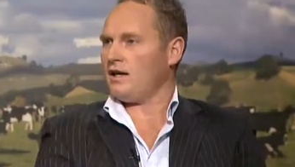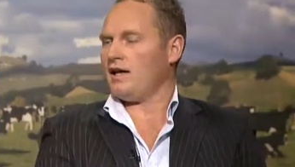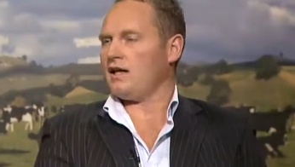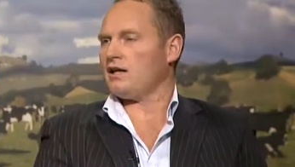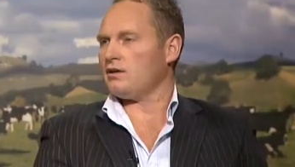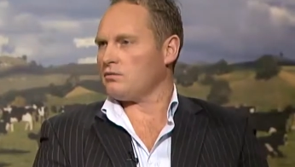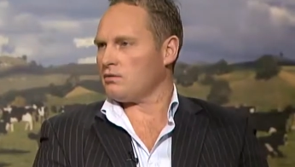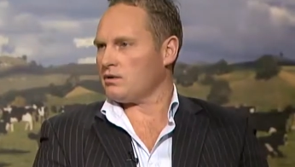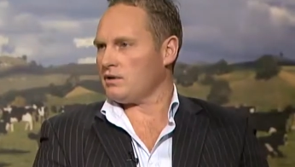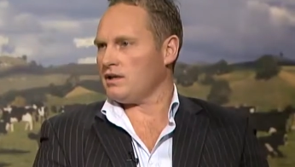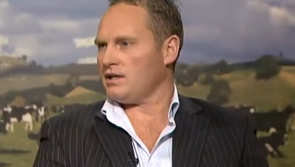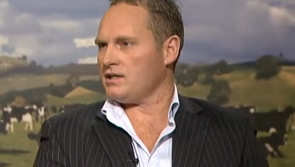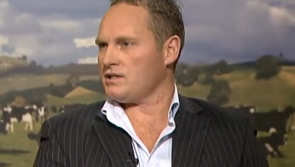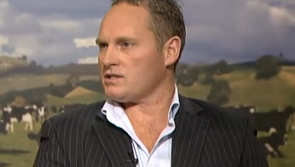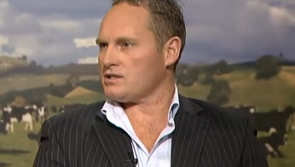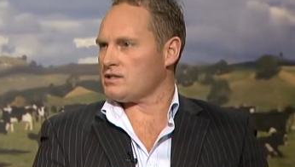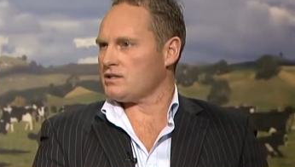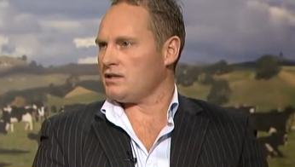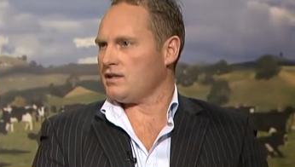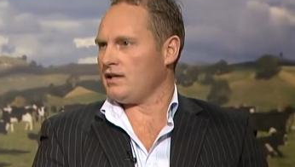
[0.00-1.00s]
and
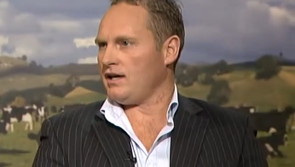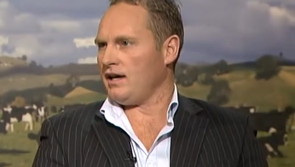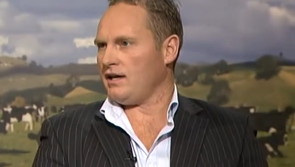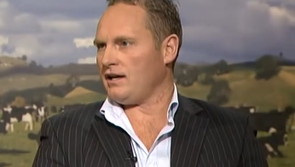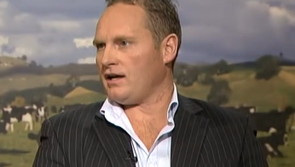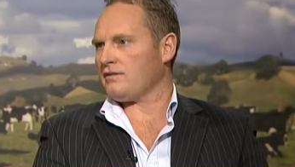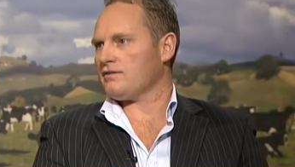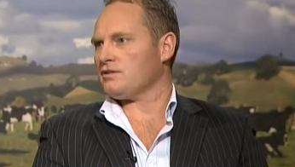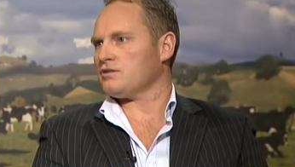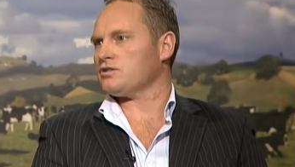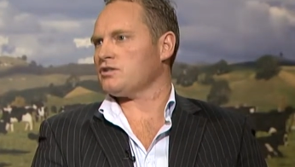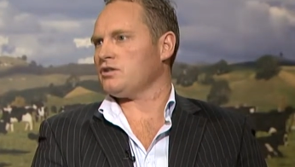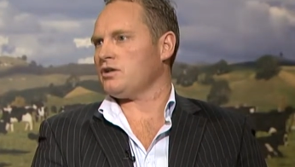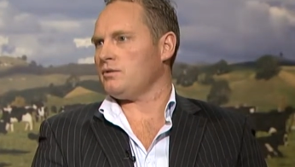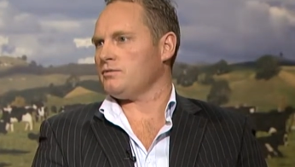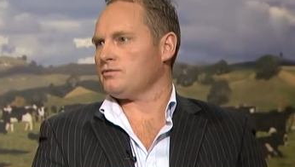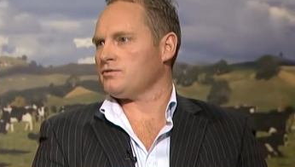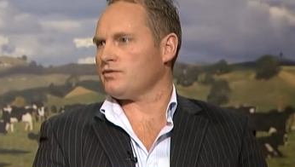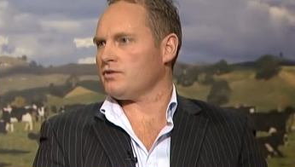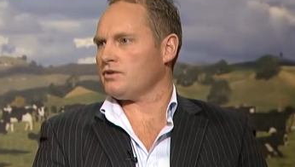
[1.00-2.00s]
release at other
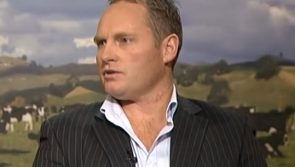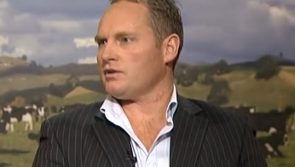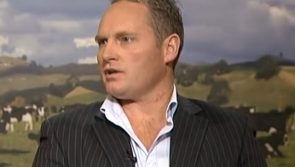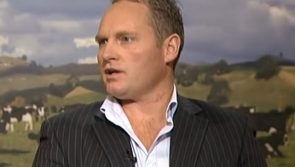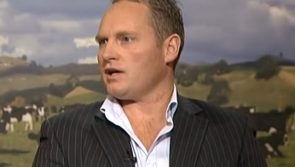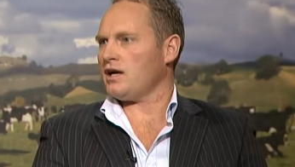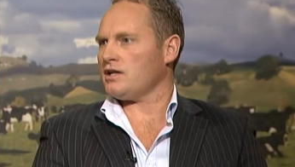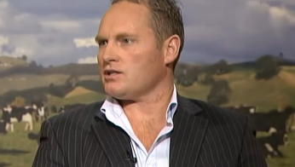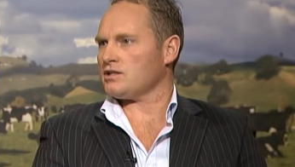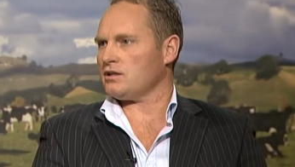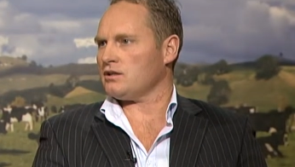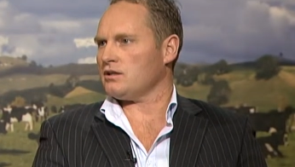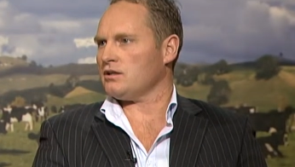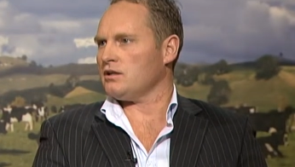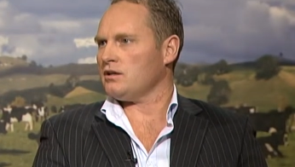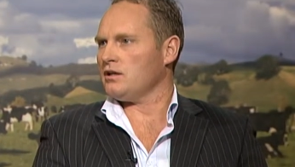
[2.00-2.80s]
times for irrigation.